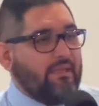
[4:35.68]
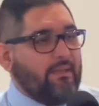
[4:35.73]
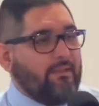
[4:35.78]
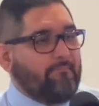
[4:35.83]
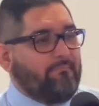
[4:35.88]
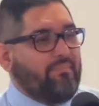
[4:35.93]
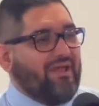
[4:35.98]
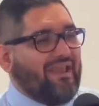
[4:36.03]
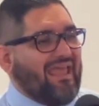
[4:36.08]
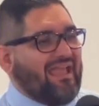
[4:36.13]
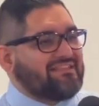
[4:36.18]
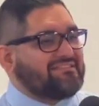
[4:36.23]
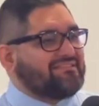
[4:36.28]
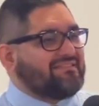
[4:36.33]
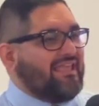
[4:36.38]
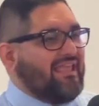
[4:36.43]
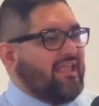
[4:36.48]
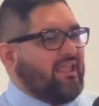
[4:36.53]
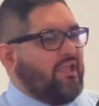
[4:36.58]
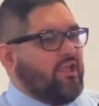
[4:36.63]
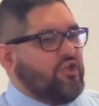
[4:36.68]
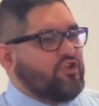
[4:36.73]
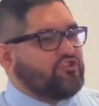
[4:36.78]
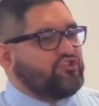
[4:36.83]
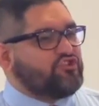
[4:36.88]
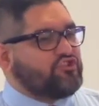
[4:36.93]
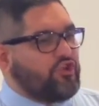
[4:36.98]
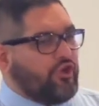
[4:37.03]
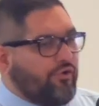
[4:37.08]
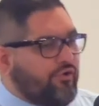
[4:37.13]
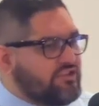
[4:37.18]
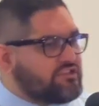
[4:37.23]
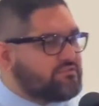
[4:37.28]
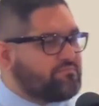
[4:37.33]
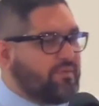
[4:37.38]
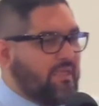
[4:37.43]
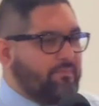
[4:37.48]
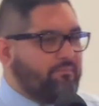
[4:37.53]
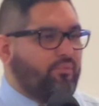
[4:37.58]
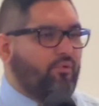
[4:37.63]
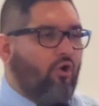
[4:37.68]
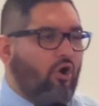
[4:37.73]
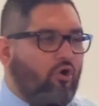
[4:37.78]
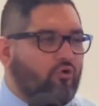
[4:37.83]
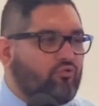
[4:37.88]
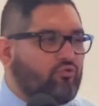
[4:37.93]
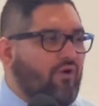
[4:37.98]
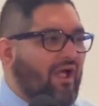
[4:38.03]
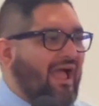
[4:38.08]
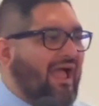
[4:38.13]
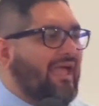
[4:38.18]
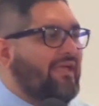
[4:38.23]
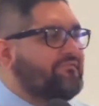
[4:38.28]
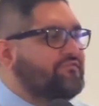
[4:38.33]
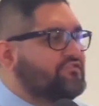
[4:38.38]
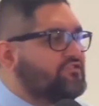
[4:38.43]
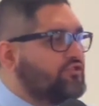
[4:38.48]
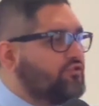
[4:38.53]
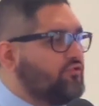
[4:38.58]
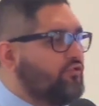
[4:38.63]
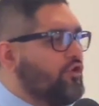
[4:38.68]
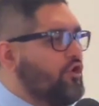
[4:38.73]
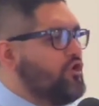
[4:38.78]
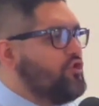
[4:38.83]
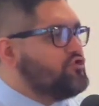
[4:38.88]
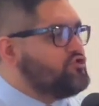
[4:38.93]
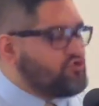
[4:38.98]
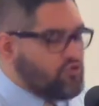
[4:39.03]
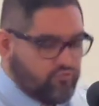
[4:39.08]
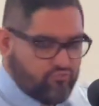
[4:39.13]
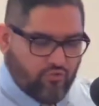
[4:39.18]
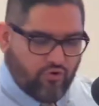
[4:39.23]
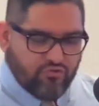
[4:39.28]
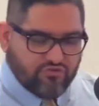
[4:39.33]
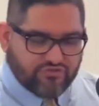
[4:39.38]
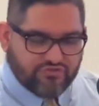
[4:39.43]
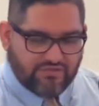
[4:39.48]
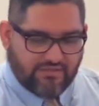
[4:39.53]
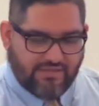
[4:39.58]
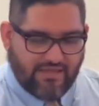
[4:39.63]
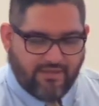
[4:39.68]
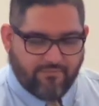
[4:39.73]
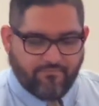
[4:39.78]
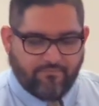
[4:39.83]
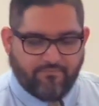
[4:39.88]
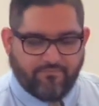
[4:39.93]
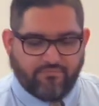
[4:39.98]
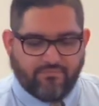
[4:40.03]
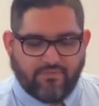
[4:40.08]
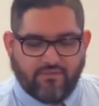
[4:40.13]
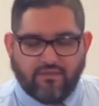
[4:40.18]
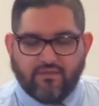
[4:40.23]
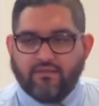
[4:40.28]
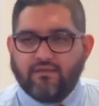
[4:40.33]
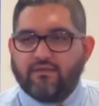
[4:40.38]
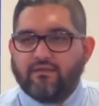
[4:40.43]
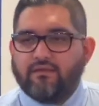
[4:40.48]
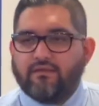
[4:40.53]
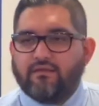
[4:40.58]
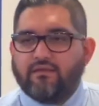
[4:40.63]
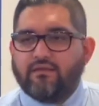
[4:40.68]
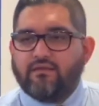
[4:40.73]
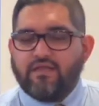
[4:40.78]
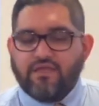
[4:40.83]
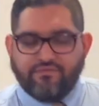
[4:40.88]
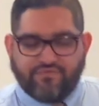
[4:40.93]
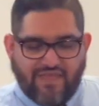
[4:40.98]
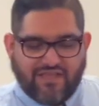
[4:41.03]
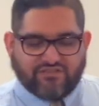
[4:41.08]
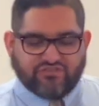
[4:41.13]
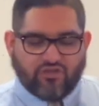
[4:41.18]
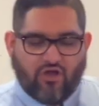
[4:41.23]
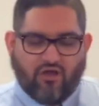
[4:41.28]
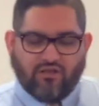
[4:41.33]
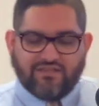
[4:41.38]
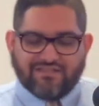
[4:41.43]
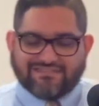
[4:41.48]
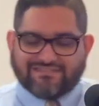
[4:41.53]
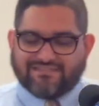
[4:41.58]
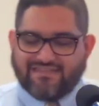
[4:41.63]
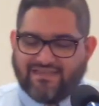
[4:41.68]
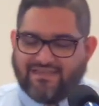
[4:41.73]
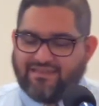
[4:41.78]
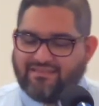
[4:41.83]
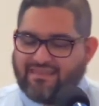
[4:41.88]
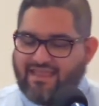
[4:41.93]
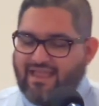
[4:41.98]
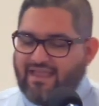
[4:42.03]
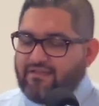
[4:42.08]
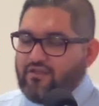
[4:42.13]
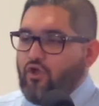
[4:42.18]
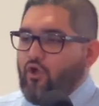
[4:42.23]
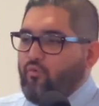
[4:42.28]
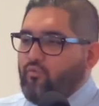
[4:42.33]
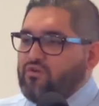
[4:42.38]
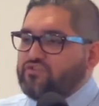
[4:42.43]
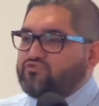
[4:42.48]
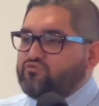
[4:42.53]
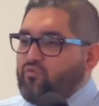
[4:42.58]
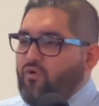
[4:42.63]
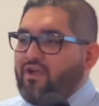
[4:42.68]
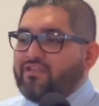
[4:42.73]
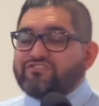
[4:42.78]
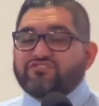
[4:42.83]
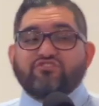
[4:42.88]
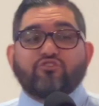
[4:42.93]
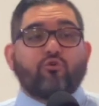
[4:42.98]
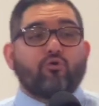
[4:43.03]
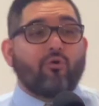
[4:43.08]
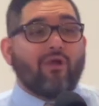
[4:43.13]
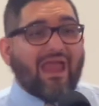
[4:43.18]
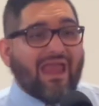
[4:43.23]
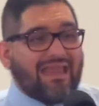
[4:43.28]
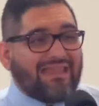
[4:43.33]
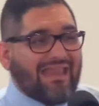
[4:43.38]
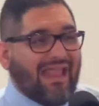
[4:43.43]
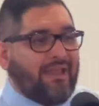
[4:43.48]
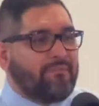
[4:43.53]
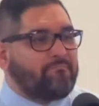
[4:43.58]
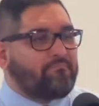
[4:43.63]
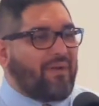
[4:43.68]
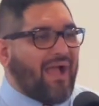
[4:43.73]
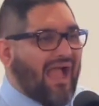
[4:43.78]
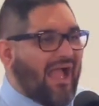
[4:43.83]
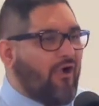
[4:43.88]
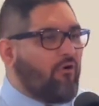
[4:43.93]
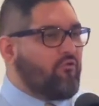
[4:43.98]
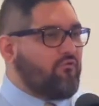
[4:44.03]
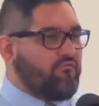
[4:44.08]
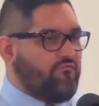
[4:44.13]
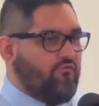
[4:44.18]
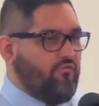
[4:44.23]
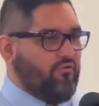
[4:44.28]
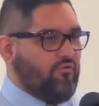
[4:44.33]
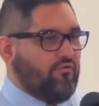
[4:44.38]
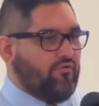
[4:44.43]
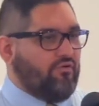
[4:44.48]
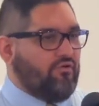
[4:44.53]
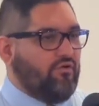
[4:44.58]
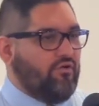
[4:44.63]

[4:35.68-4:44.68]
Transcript: But as the Jewish people arrived to Jerusalem, they saw a city that was once great and powerful.